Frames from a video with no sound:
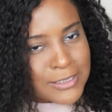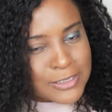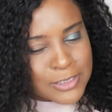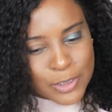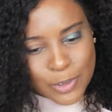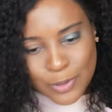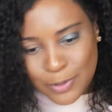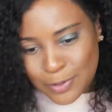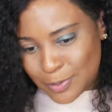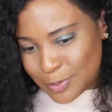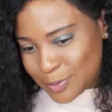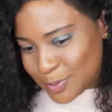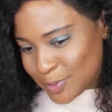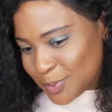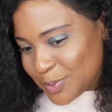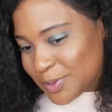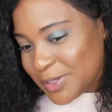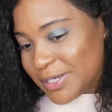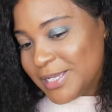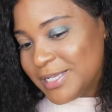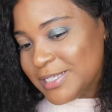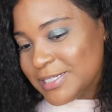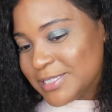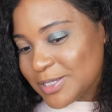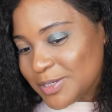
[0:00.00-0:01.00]

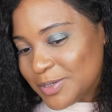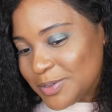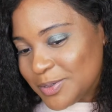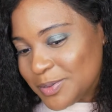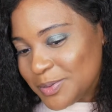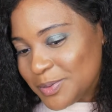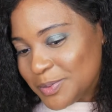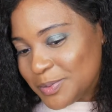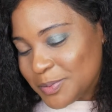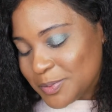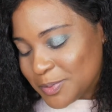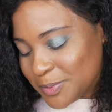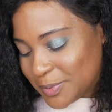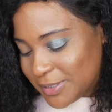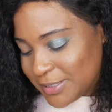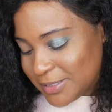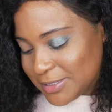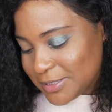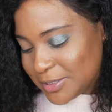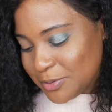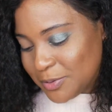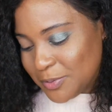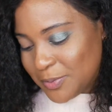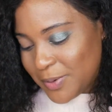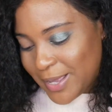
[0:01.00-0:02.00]
cool. It's cool.
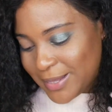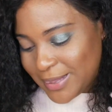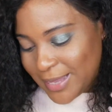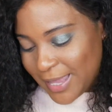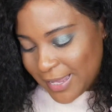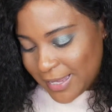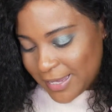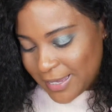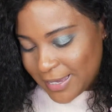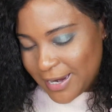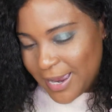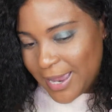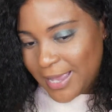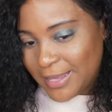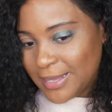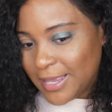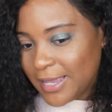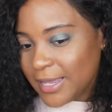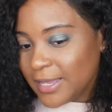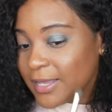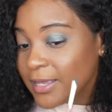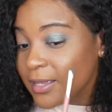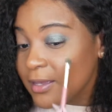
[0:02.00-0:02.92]
It's cool. I like it. I like